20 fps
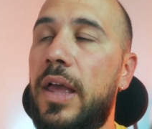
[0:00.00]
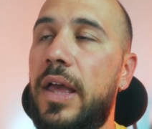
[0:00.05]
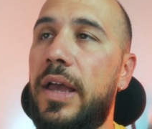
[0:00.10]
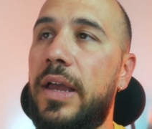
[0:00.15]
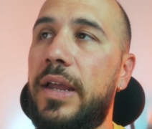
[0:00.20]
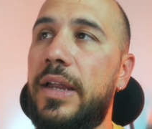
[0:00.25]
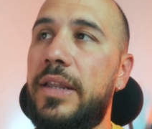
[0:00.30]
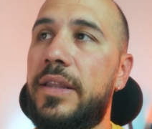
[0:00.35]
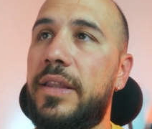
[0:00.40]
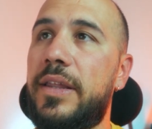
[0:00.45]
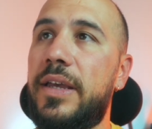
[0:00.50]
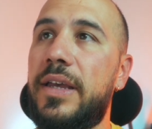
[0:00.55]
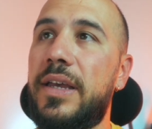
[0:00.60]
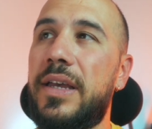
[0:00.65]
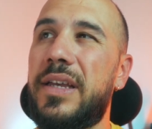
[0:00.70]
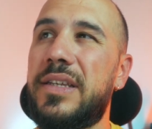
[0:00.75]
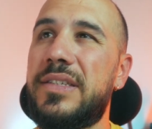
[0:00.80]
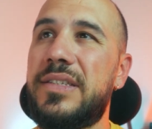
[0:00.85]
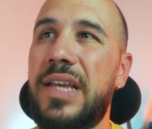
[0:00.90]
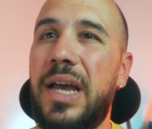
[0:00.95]
in
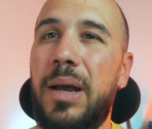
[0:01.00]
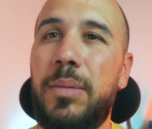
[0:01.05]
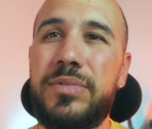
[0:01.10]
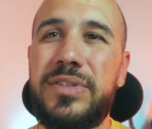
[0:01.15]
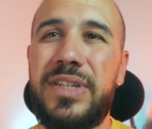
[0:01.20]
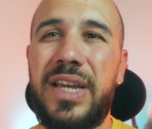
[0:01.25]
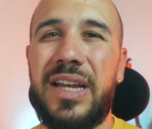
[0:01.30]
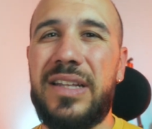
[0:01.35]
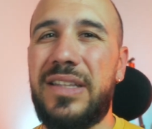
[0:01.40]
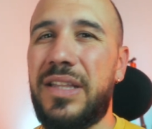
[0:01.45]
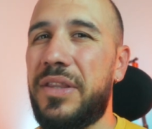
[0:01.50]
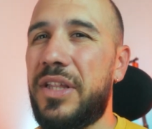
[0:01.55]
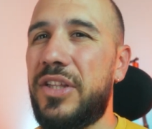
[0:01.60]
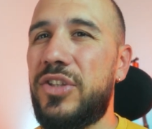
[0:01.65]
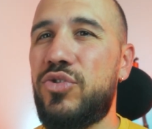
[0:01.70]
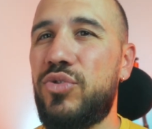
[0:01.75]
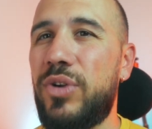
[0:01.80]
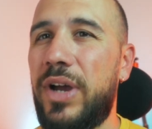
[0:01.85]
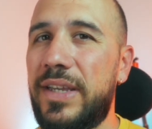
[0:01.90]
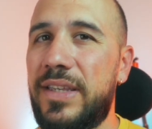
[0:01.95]
the subject and the
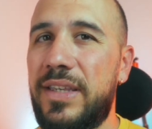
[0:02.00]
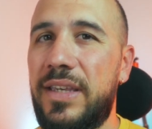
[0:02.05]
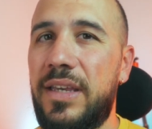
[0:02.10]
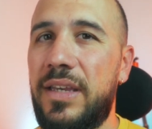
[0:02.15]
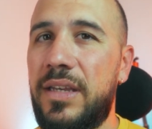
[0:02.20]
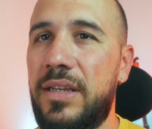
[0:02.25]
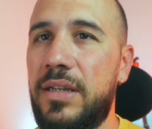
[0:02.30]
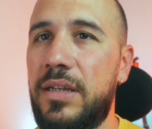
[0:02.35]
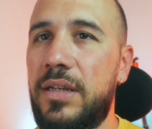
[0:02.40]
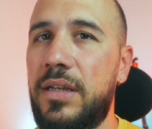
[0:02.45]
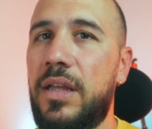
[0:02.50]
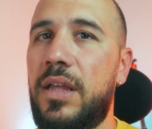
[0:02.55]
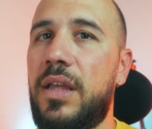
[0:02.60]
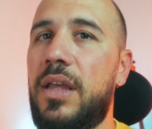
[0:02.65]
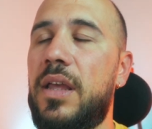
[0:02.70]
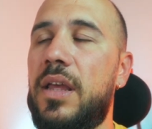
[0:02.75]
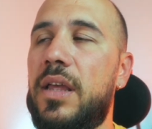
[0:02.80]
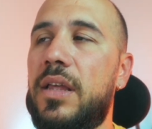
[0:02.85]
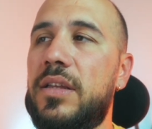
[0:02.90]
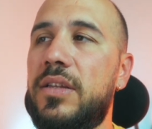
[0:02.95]
tracking.
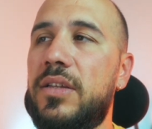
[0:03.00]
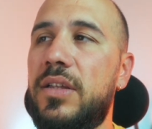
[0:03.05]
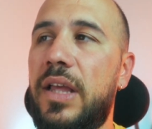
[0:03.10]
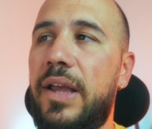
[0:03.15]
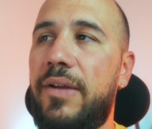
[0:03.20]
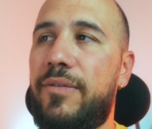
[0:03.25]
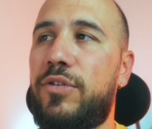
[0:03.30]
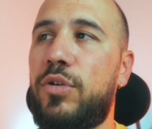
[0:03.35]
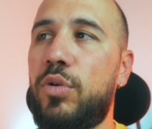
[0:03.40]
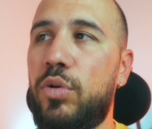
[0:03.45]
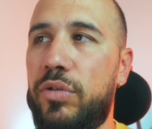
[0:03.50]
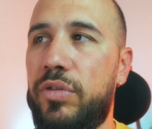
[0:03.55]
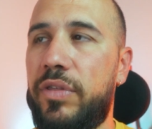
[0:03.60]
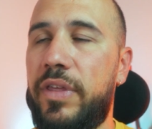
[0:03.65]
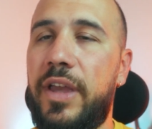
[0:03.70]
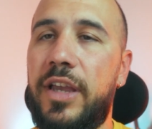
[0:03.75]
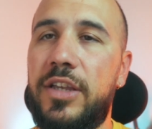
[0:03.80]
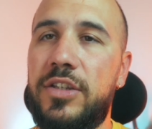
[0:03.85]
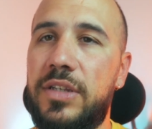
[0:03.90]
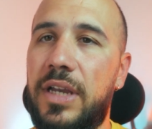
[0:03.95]
A few
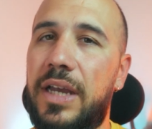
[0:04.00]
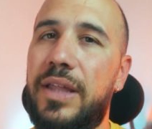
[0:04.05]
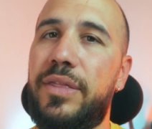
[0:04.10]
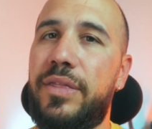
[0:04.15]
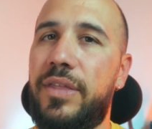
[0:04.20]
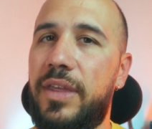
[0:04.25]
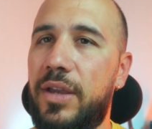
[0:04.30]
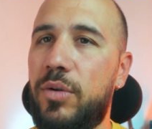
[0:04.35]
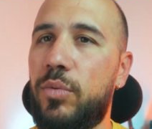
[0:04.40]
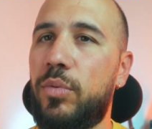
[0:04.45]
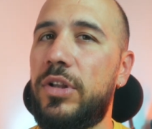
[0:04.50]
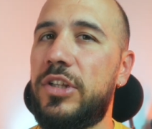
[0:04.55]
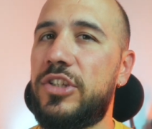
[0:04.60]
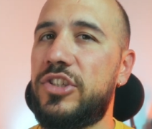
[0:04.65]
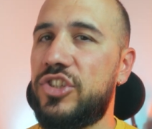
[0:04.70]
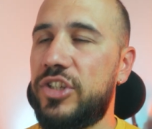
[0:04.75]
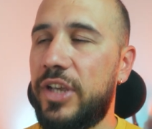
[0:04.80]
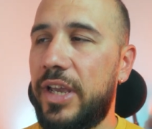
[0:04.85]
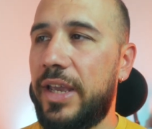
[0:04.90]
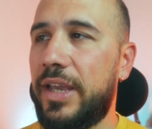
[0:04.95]
things I think will
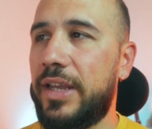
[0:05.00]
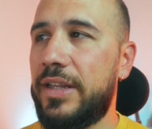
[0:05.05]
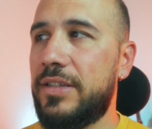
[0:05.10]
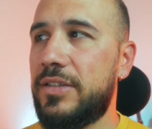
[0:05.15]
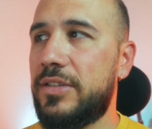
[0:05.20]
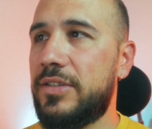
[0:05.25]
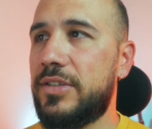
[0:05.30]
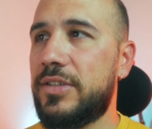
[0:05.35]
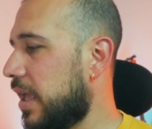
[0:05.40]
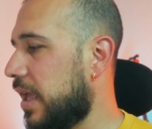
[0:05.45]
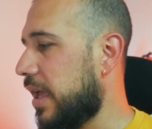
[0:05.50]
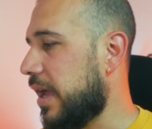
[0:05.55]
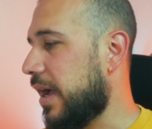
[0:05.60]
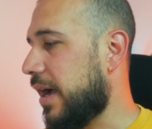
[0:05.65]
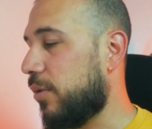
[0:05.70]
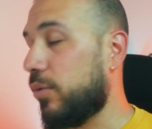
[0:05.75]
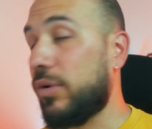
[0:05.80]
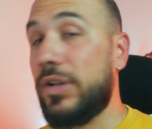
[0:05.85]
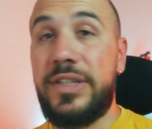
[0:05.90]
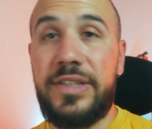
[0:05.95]
change.
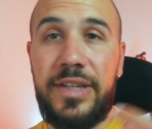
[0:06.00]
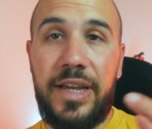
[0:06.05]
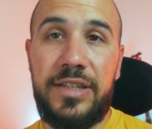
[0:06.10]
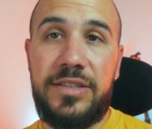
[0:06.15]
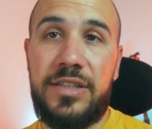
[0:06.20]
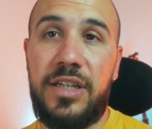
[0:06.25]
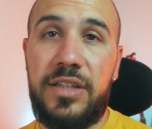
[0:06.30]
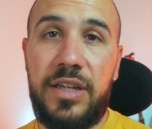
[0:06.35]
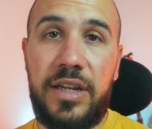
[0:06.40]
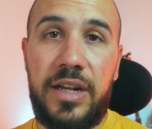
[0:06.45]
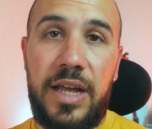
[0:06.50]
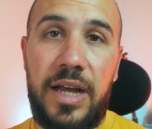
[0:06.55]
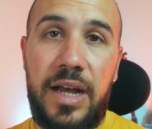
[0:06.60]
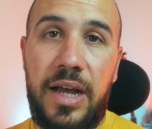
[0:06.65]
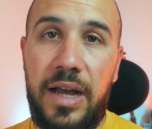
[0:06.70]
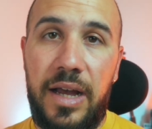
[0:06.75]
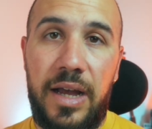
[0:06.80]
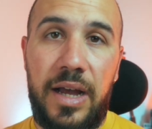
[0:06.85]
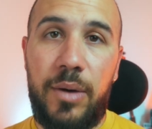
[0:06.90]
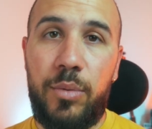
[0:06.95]
I will test it and
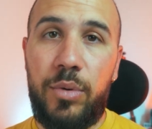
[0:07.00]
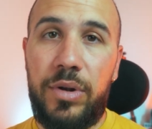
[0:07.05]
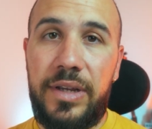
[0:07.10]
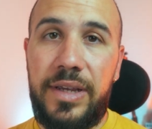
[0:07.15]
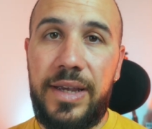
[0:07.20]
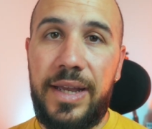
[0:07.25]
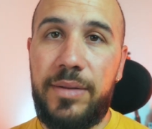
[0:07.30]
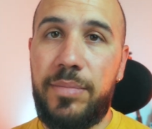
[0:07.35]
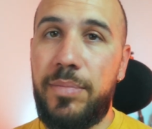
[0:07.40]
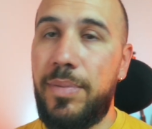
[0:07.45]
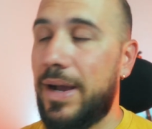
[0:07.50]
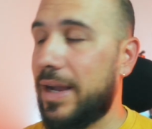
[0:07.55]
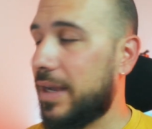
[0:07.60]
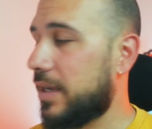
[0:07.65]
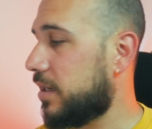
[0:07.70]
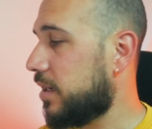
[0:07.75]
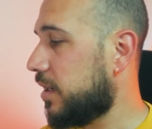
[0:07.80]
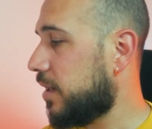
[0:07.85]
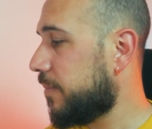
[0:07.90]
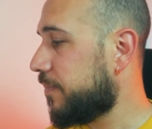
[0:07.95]
I will get
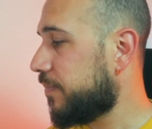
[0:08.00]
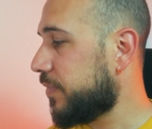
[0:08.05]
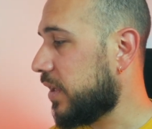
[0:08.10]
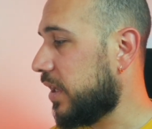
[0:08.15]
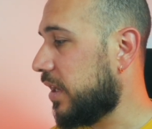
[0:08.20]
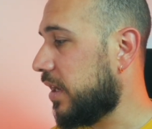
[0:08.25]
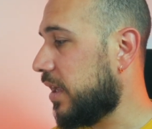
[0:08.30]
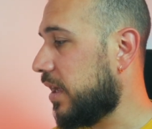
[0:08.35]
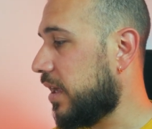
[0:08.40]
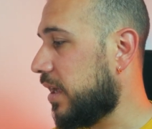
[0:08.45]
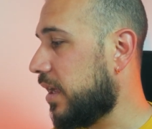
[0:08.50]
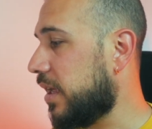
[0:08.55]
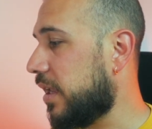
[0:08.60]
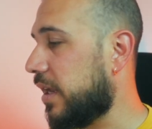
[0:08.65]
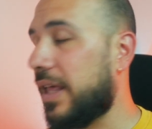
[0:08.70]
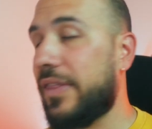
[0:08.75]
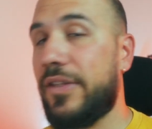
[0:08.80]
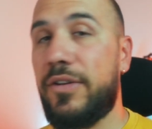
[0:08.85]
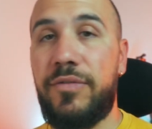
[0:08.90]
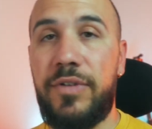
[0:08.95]
back in
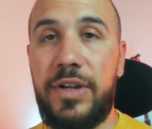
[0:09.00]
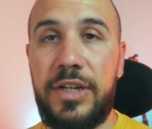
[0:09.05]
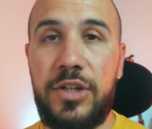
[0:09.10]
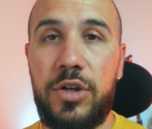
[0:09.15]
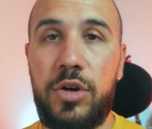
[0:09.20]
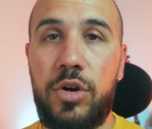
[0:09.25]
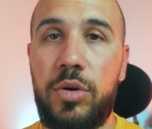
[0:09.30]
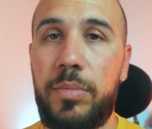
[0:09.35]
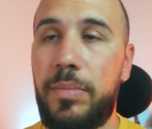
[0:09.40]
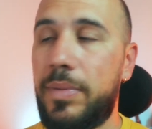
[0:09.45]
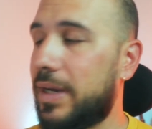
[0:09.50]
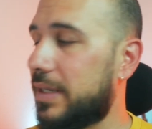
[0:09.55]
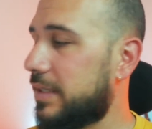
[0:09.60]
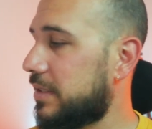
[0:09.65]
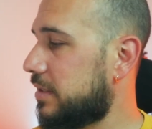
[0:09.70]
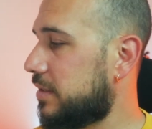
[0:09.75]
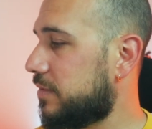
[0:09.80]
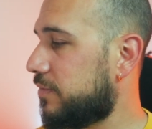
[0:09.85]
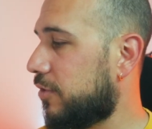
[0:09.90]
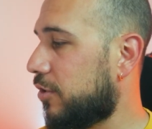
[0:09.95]
another video,
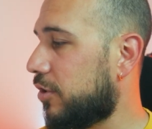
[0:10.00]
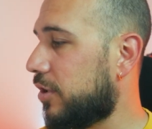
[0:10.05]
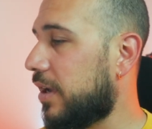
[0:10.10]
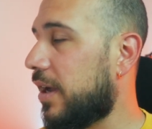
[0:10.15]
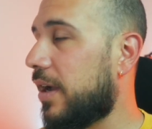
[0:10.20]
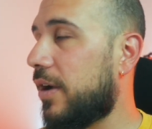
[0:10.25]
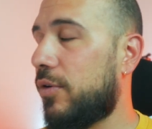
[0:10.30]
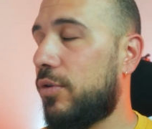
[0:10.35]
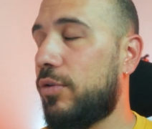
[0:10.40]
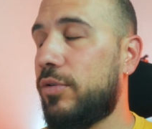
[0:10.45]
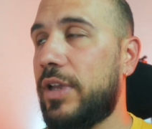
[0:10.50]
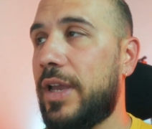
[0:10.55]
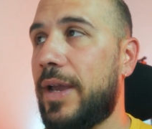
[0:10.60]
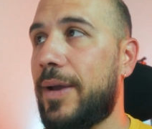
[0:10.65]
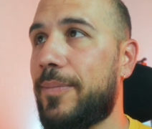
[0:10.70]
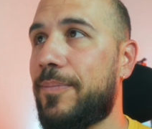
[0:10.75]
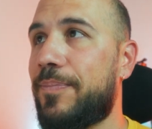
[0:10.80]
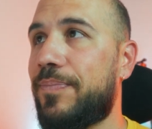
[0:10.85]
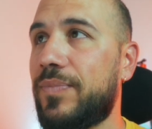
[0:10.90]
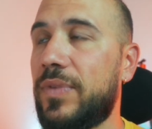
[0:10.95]
but for now,
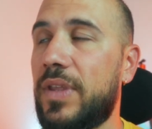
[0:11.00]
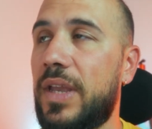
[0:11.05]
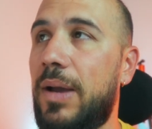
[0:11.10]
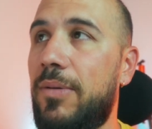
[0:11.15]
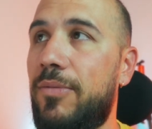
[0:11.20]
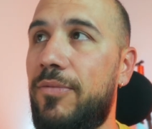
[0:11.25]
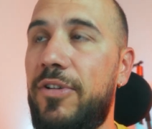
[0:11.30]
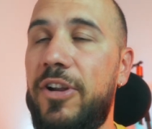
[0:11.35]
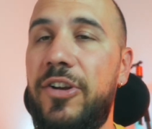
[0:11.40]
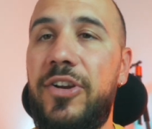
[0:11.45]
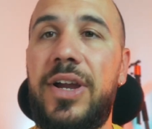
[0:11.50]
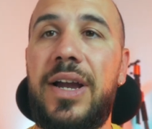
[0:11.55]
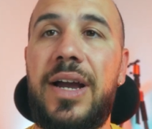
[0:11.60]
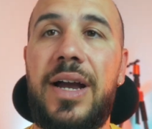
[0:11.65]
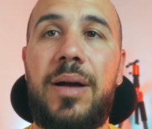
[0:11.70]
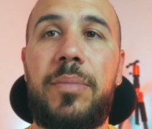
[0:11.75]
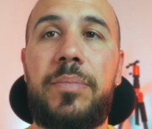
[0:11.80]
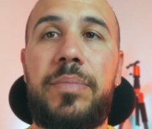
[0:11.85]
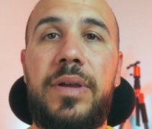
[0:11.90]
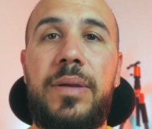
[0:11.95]
yeah, I'm very
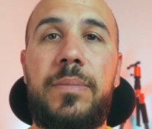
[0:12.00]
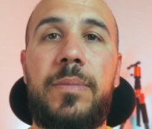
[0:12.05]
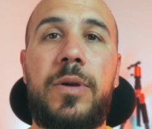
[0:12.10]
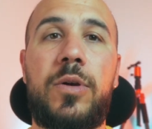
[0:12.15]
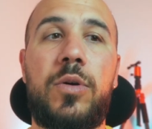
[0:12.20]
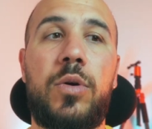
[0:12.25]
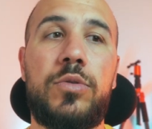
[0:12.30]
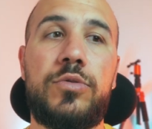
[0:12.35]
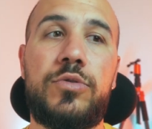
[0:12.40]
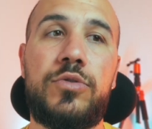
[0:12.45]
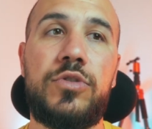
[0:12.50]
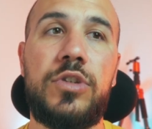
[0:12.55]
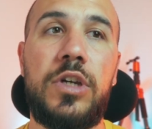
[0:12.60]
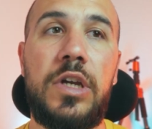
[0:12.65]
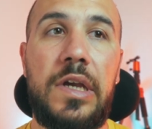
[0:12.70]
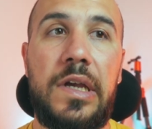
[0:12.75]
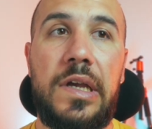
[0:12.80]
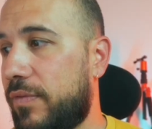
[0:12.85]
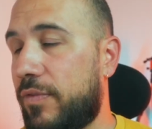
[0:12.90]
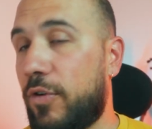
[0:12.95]
happy, because
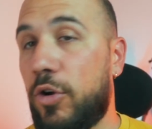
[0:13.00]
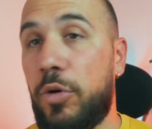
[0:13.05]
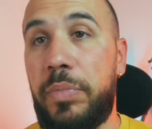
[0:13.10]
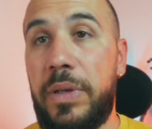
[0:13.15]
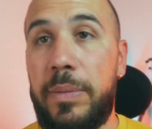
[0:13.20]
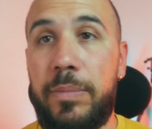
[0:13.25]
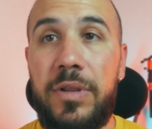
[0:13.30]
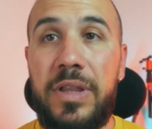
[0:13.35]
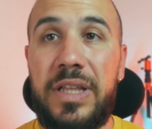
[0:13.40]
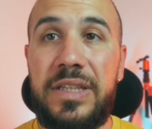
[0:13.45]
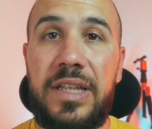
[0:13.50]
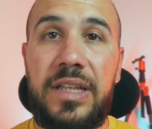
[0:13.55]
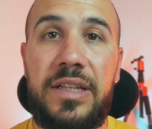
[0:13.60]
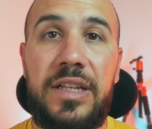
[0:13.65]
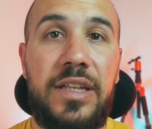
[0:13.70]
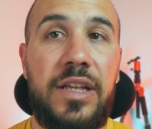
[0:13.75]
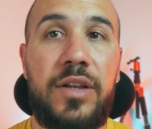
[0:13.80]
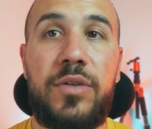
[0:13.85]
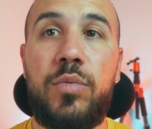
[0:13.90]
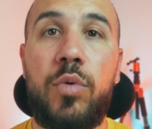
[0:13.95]
for people that they
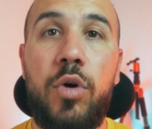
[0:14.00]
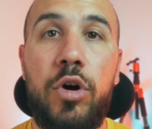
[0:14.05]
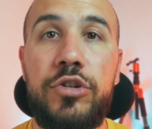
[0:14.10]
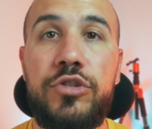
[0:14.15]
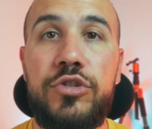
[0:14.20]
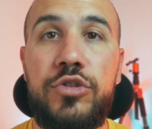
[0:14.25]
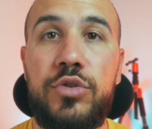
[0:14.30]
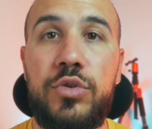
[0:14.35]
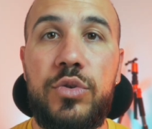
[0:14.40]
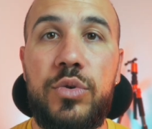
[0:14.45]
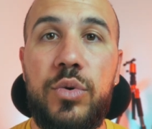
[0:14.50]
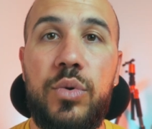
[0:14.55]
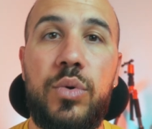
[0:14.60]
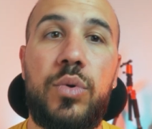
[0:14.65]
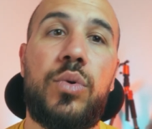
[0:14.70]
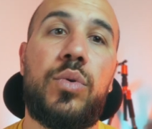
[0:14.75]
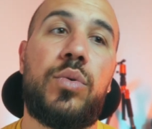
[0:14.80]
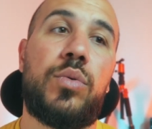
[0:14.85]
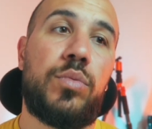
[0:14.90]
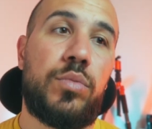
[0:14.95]
didn't want
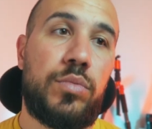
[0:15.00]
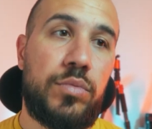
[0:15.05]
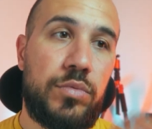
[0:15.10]
to